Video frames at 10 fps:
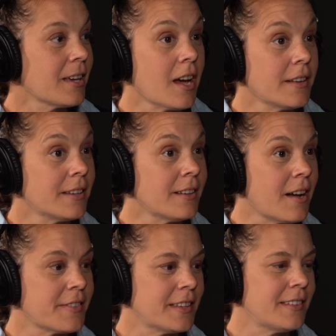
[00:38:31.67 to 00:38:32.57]
God can
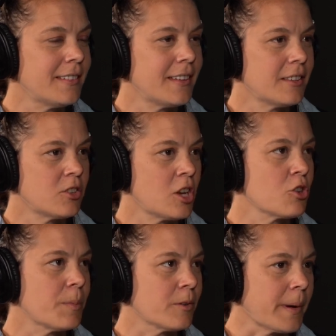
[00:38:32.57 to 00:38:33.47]
often change your
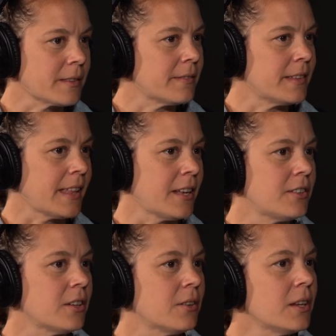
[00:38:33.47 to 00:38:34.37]
perspective in that 100%.
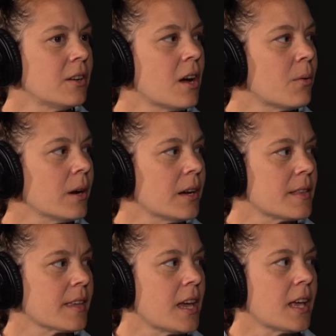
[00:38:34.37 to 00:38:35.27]
too. you know, oh, where
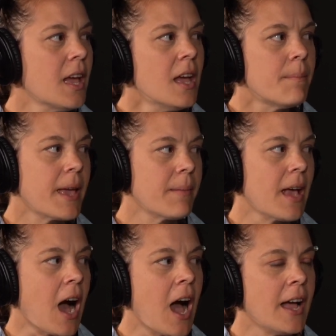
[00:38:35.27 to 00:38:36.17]
it's like All the time, maybe
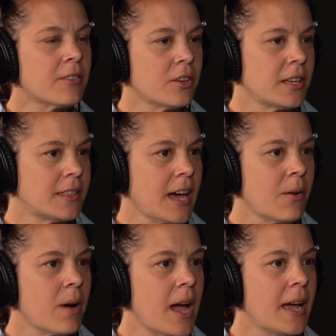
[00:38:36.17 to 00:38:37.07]
yeah. I took it that
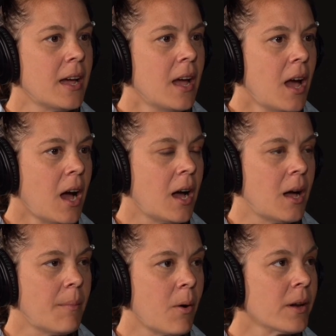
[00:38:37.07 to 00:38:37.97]
way,
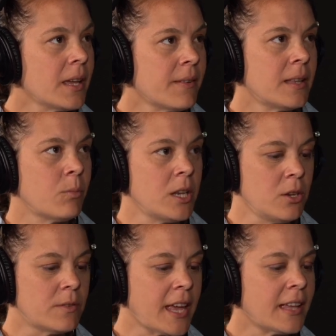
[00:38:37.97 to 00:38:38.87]
um, or even when
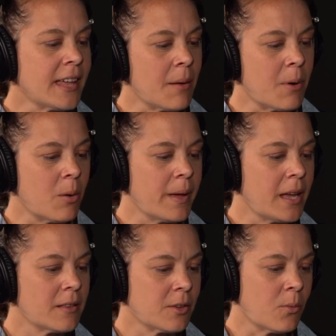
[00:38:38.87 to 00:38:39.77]
you take that
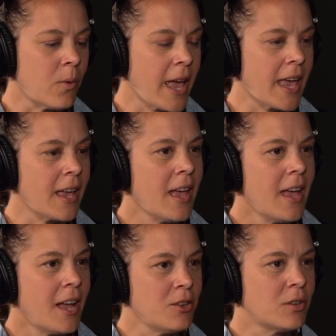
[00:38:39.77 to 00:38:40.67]
moment to wait
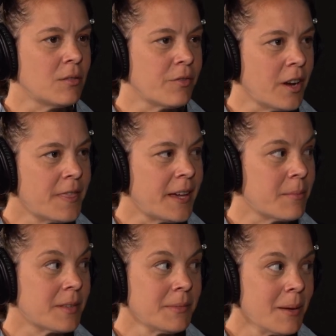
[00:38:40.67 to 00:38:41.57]
and you confront them,
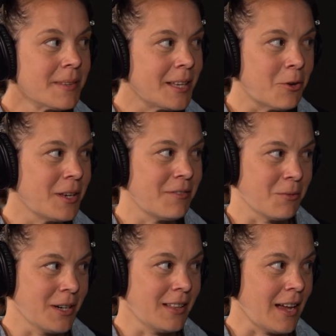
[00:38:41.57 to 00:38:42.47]
sometimes they don't even
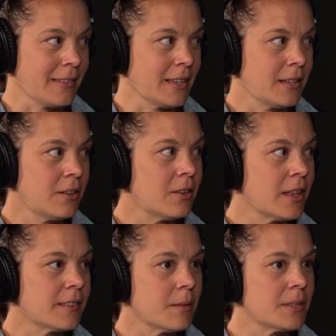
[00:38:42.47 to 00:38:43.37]
realize it. You know, yeah.
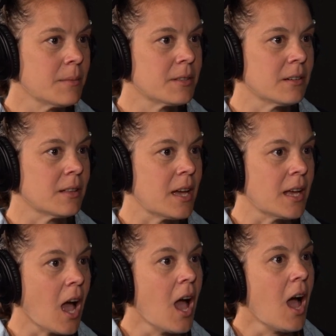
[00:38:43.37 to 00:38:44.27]
like sometimes they're
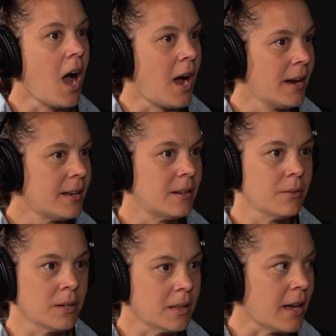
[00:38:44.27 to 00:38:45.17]
like. I didn't
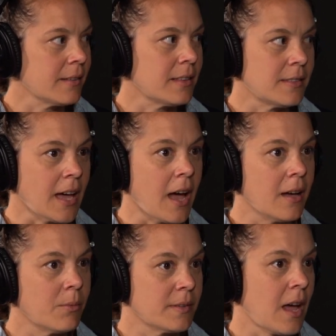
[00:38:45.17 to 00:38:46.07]
realize that
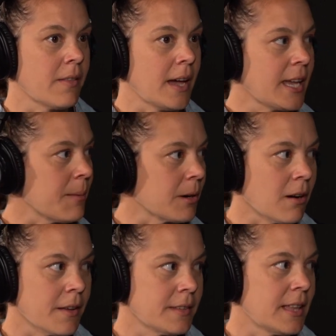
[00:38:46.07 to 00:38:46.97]
that was how that came
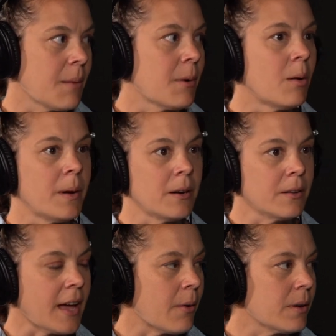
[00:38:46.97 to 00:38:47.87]
across in that mm-hmm. moment, or
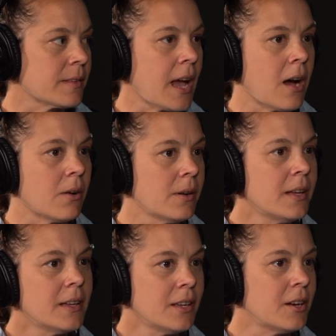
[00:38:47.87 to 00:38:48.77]
that right. was how,
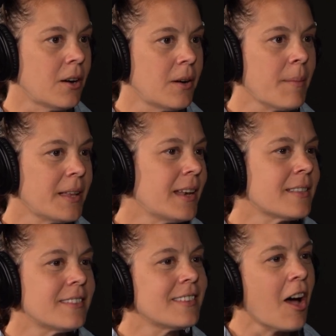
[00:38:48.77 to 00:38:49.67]
you know, I mean,
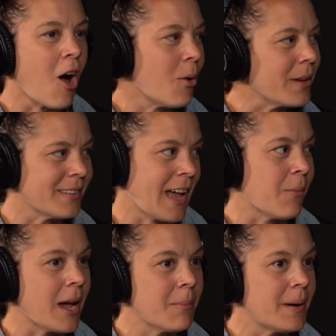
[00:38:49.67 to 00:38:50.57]
it's not always that
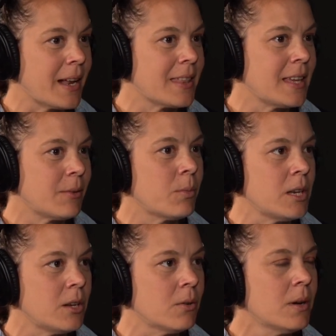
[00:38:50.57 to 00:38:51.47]
way, but I think yeah, when
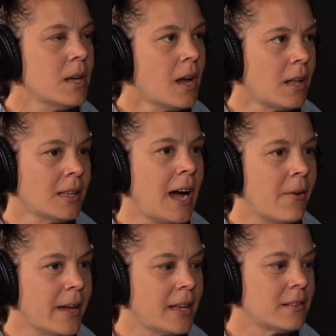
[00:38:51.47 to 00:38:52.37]
definitely. you allow
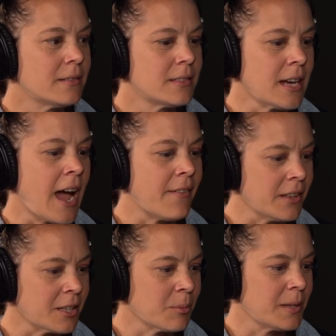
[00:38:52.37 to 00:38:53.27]
it to have a
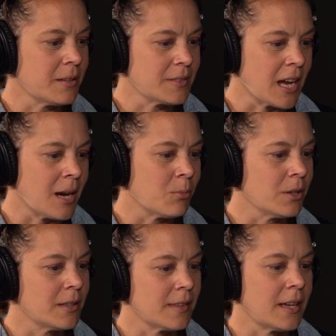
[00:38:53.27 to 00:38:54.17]
little bit of time where
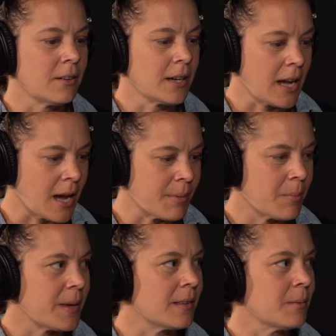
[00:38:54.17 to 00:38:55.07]
it's like, okay, I'm at
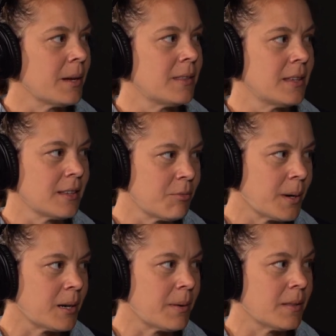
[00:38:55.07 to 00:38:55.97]
peace about this. I've
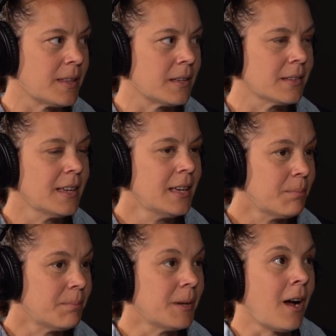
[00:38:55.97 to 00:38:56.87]
prayed about this.
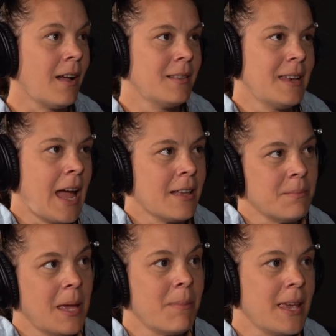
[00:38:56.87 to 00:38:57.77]
God has
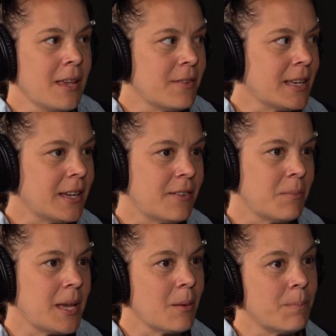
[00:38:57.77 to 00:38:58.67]
maybe even given
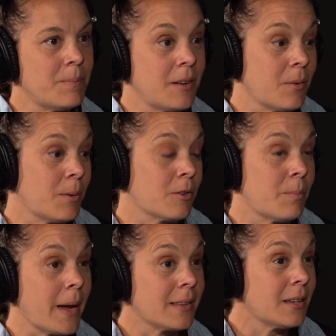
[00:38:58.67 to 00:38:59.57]
me a different
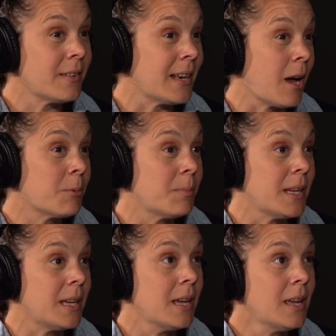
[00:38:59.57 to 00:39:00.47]
perspective and helped
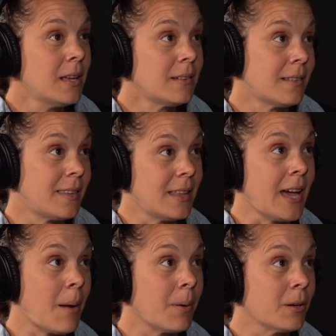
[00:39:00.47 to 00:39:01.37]
me to see
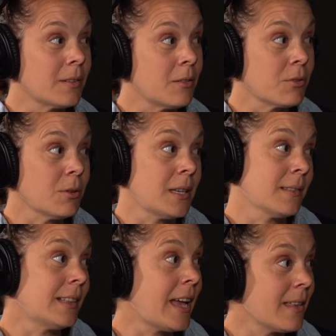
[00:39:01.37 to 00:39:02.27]
that person through his
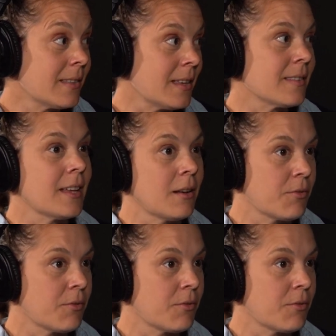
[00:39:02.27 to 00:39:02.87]
lens instead yeah.